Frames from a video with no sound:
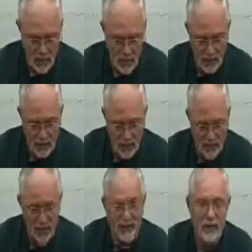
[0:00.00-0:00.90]
In
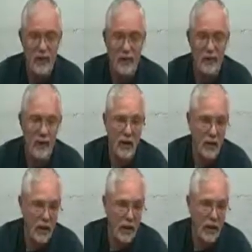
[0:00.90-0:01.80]
states that have a
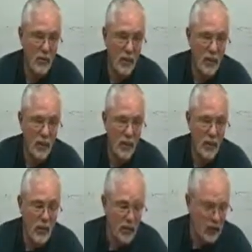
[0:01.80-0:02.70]
lot of rain and humidity,
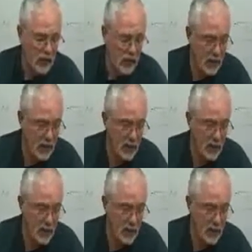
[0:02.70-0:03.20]
you might want